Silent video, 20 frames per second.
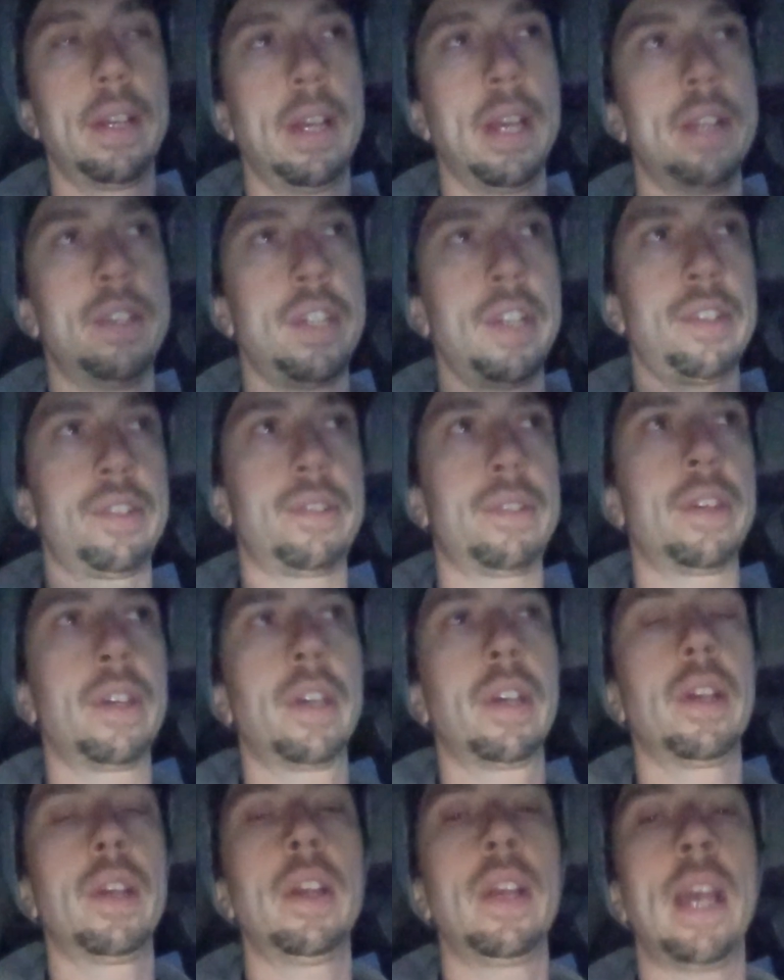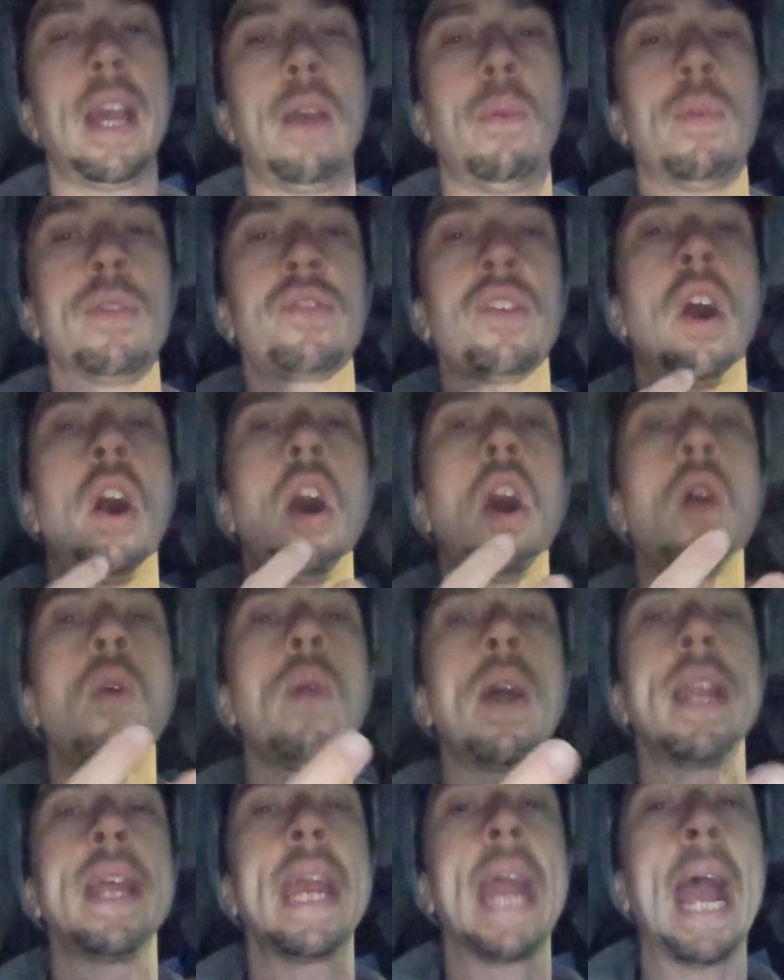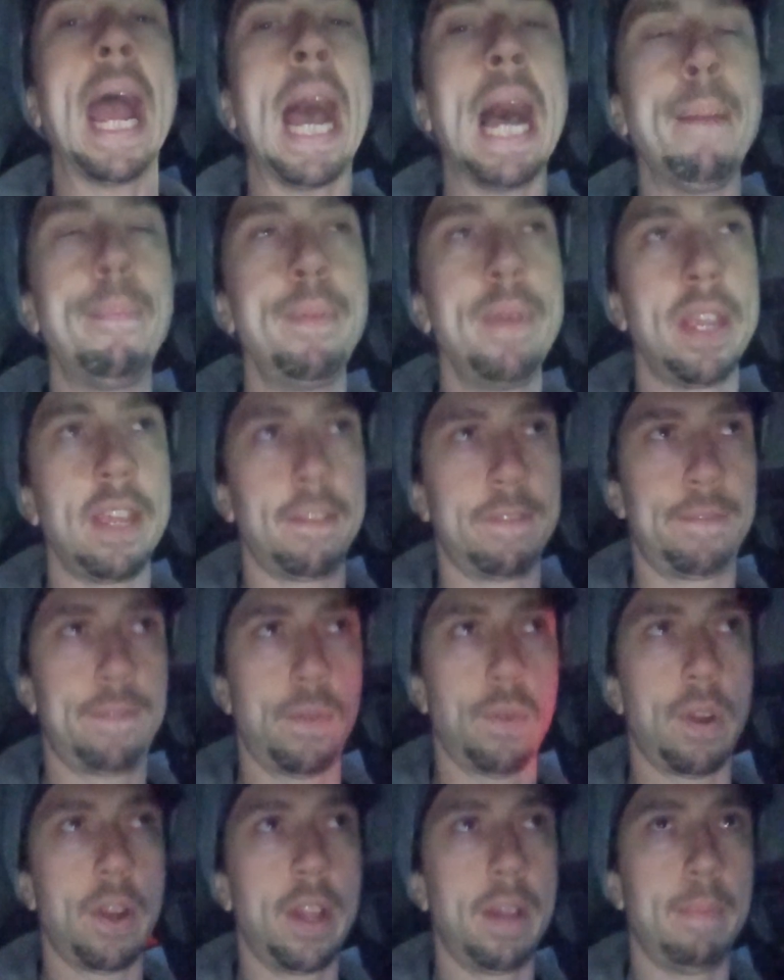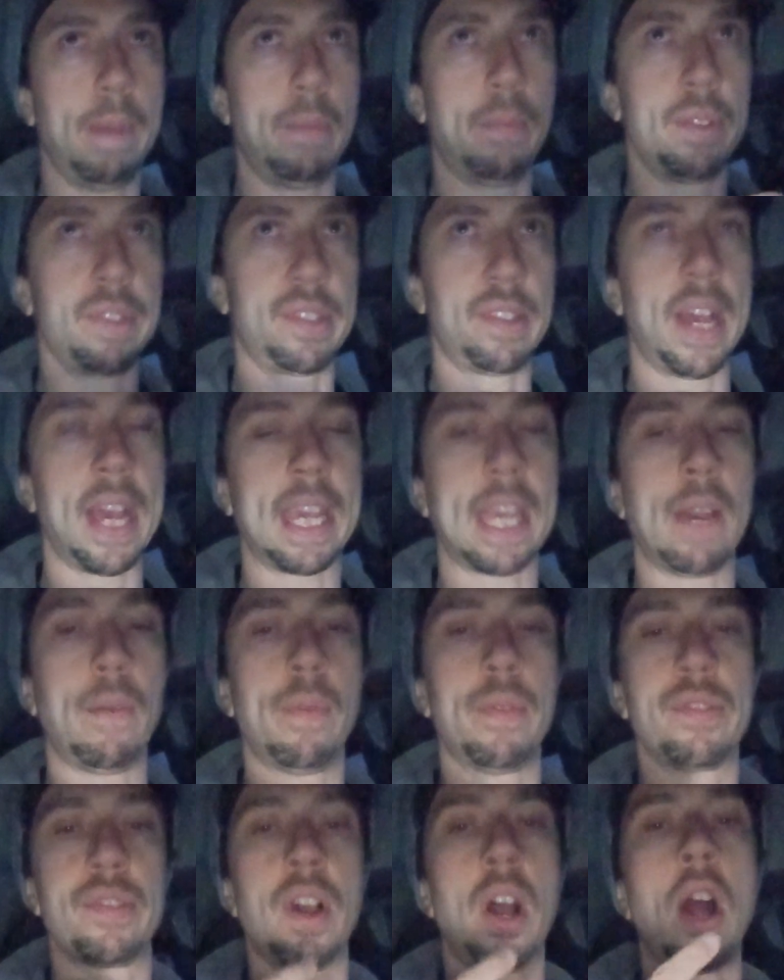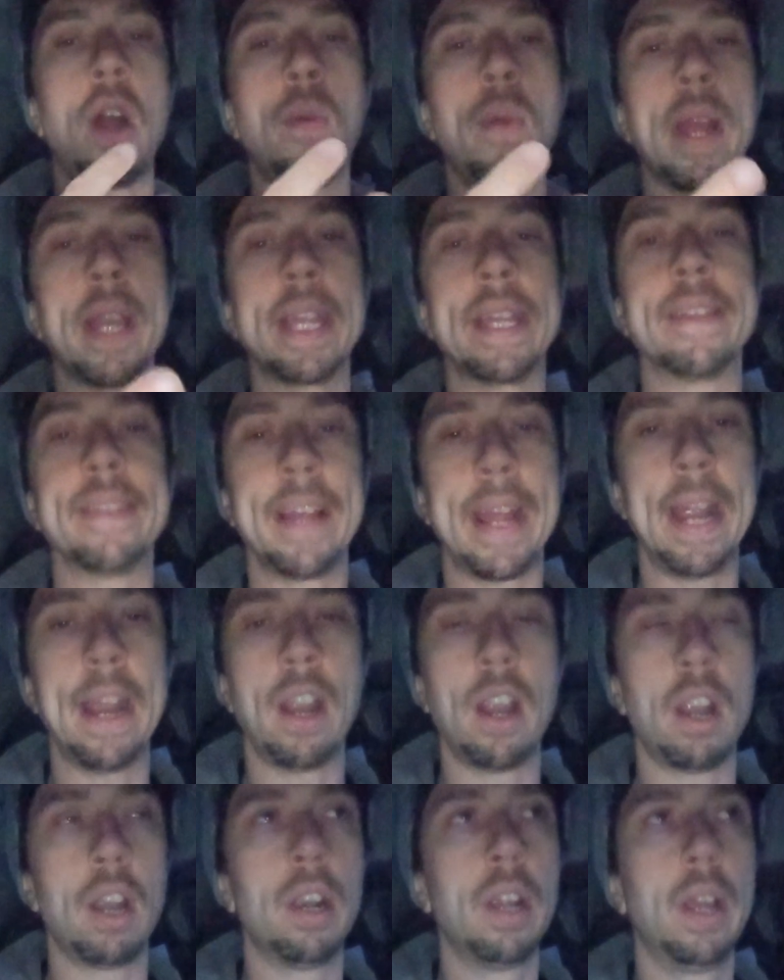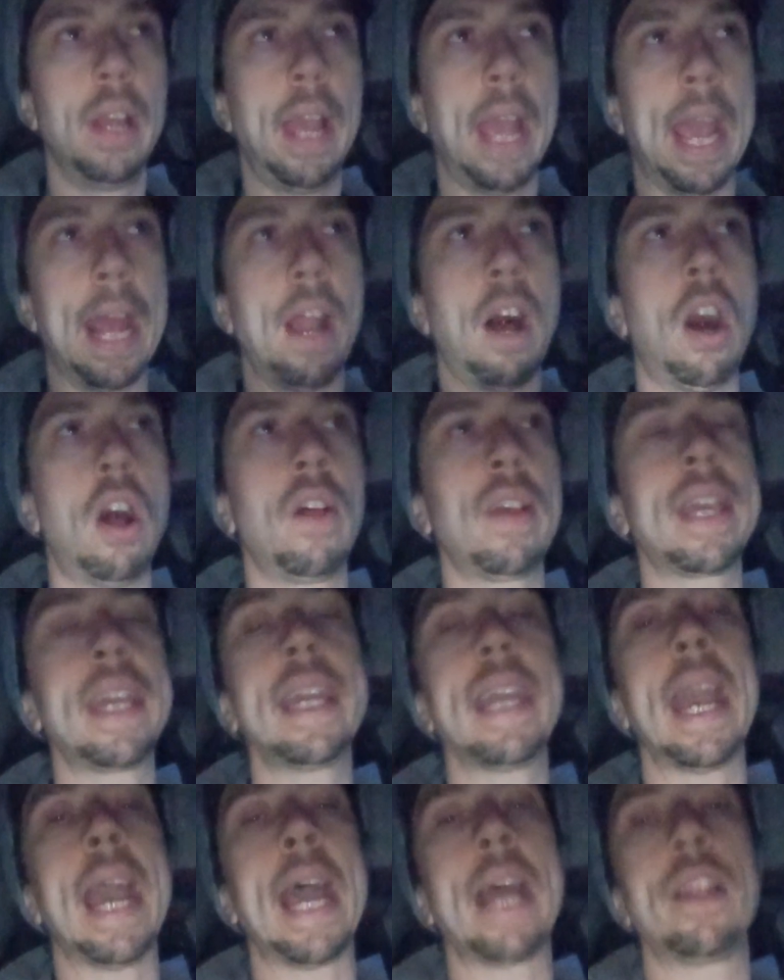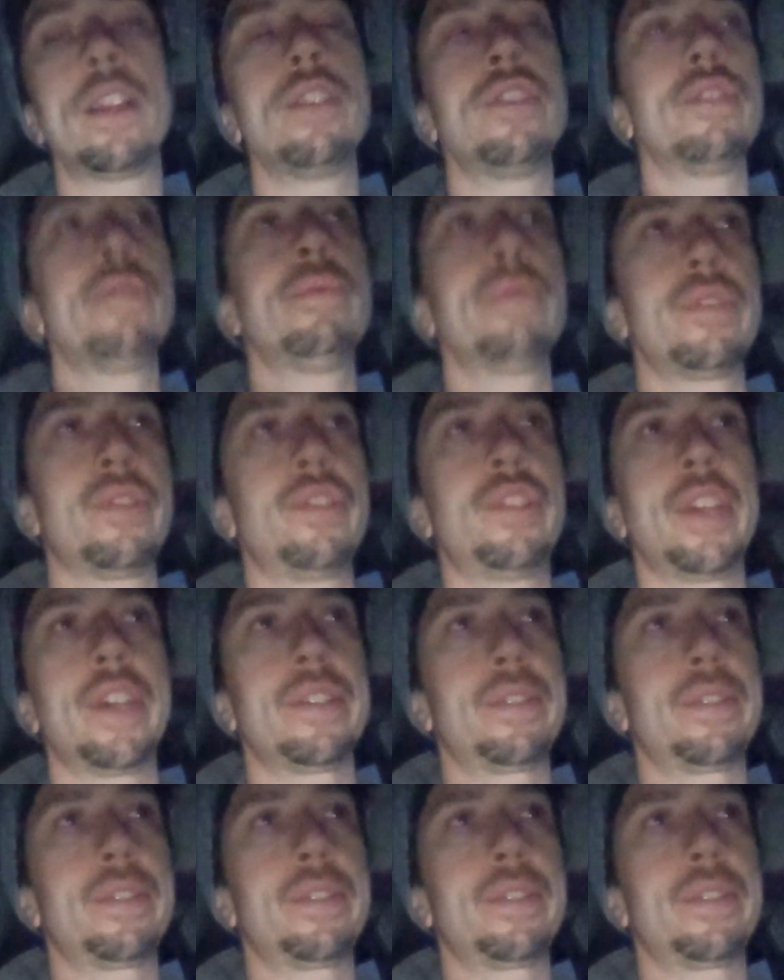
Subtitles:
It was already happening for him. It was like it was already there, and all he had to do was